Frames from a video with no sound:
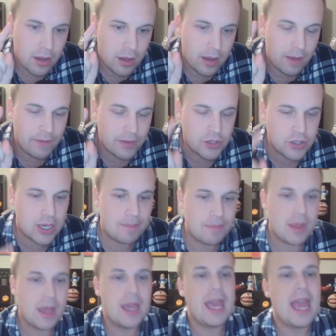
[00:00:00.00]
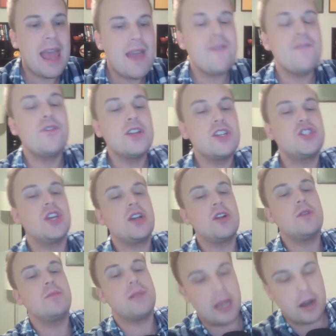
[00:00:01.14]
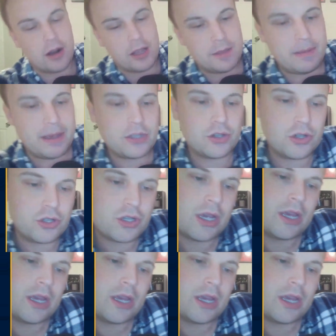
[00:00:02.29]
of this game. Every single player on the Pacers